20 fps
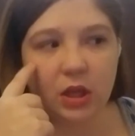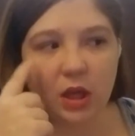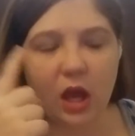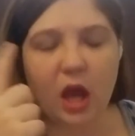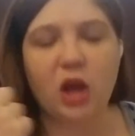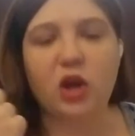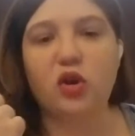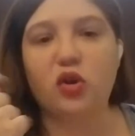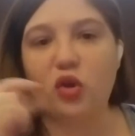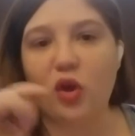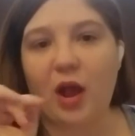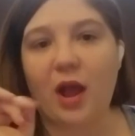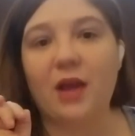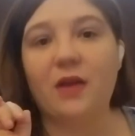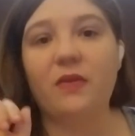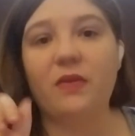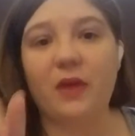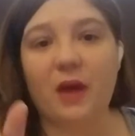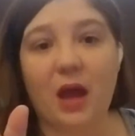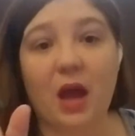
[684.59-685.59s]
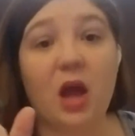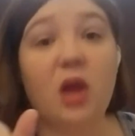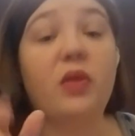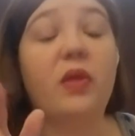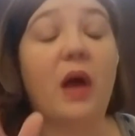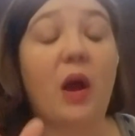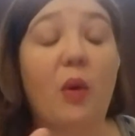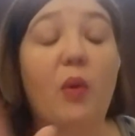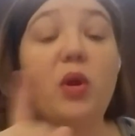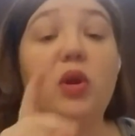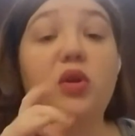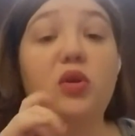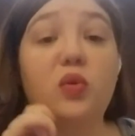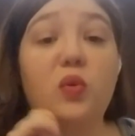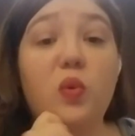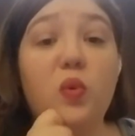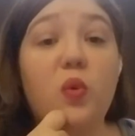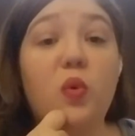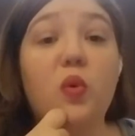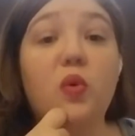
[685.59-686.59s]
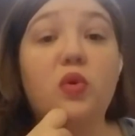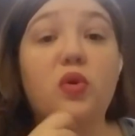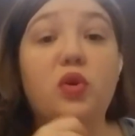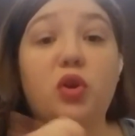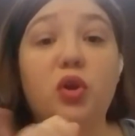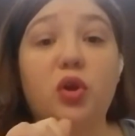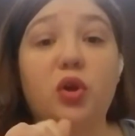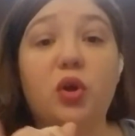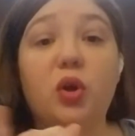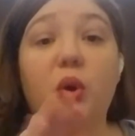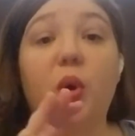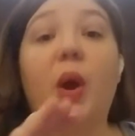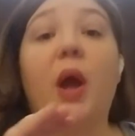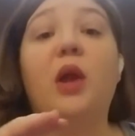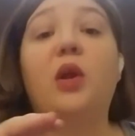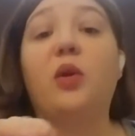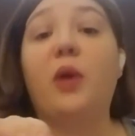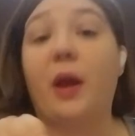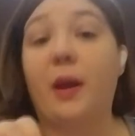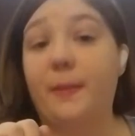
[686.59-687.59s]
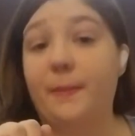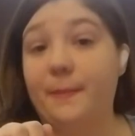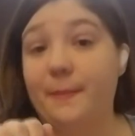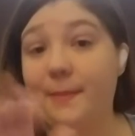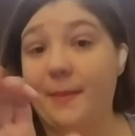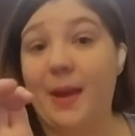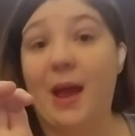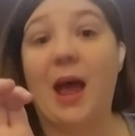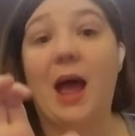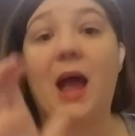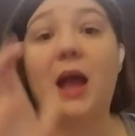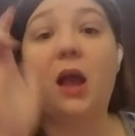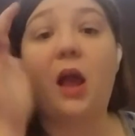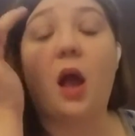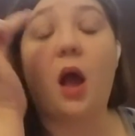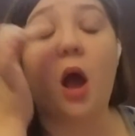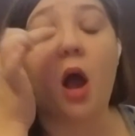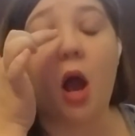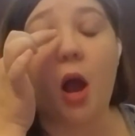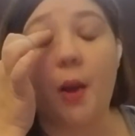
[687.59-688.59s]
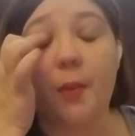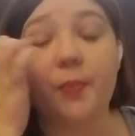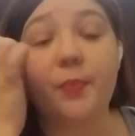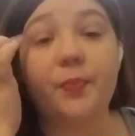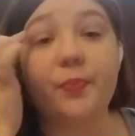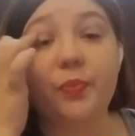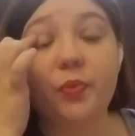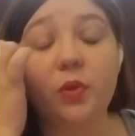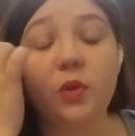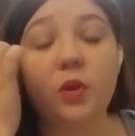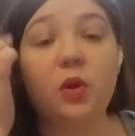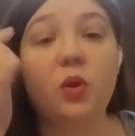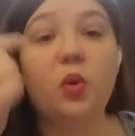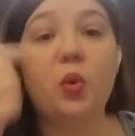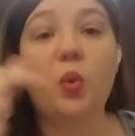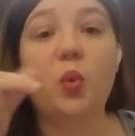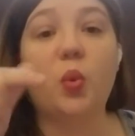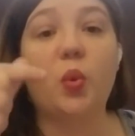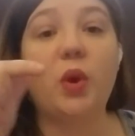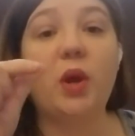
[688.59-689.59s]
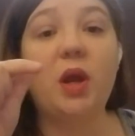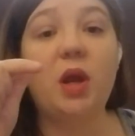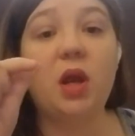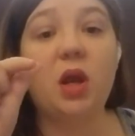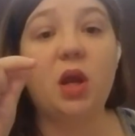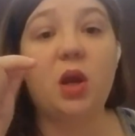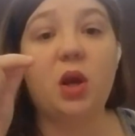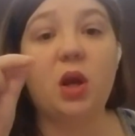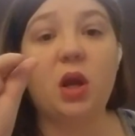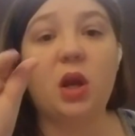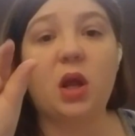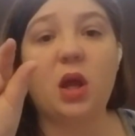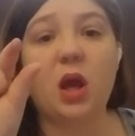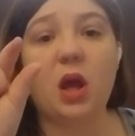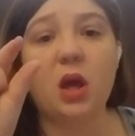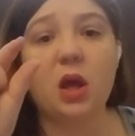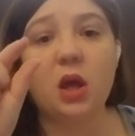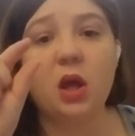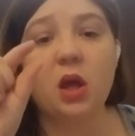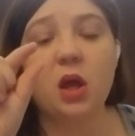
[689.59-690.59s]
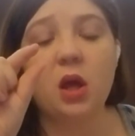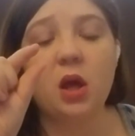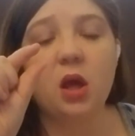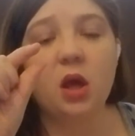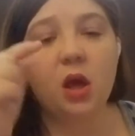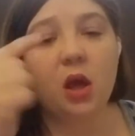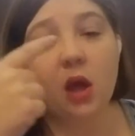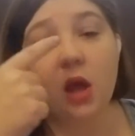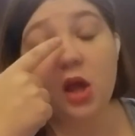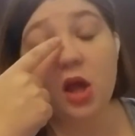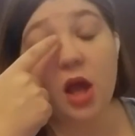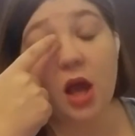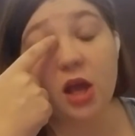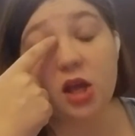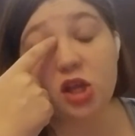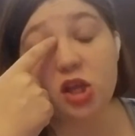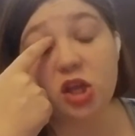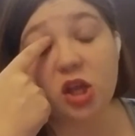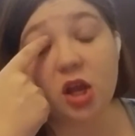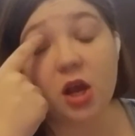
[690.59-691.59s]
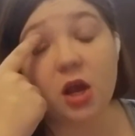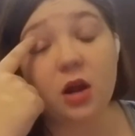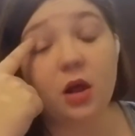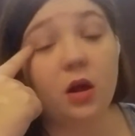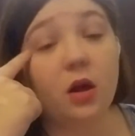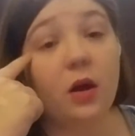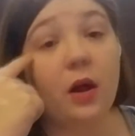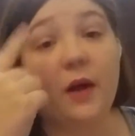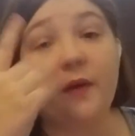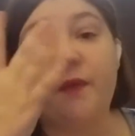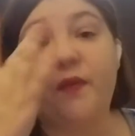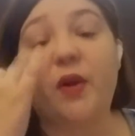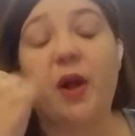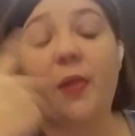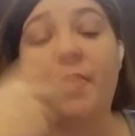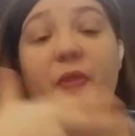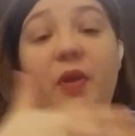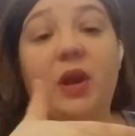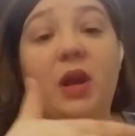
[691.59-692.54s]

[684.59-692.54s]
I tried that. That was cool too. I tried MAC green eyeshadow. I forgot the